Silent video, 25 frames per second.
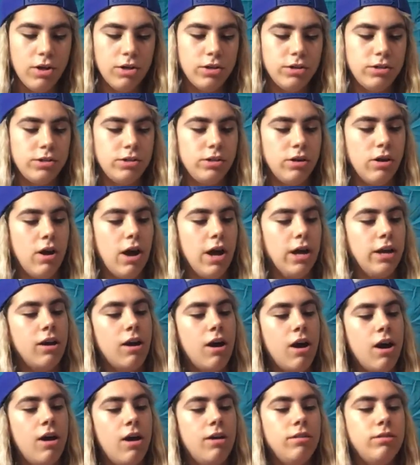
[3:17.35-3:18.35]
So I
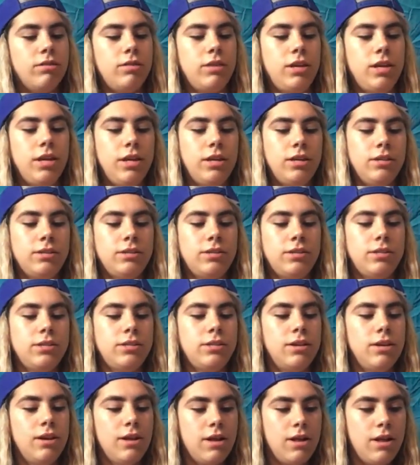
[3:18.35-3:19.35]
got
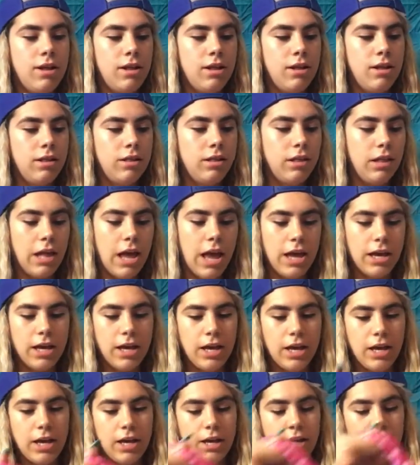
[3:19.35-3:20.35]
these
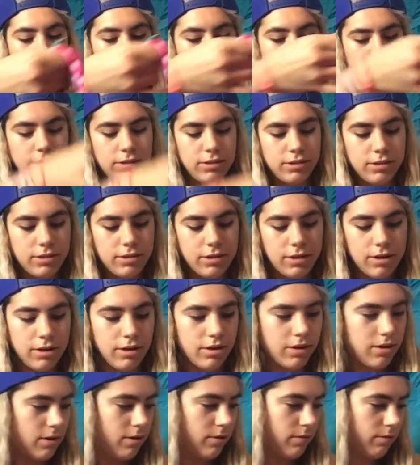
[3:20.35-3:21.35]
leggings
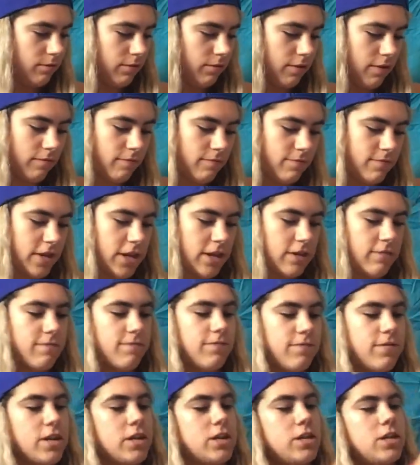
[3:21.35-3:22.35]
from
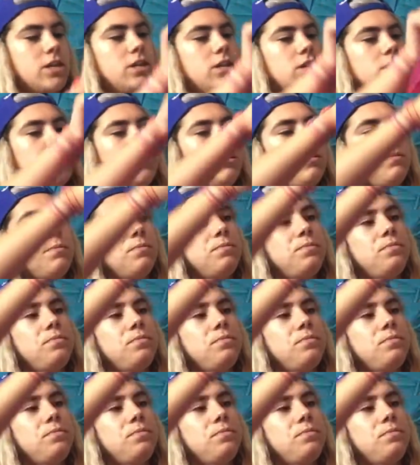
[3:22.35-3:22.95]
FinFun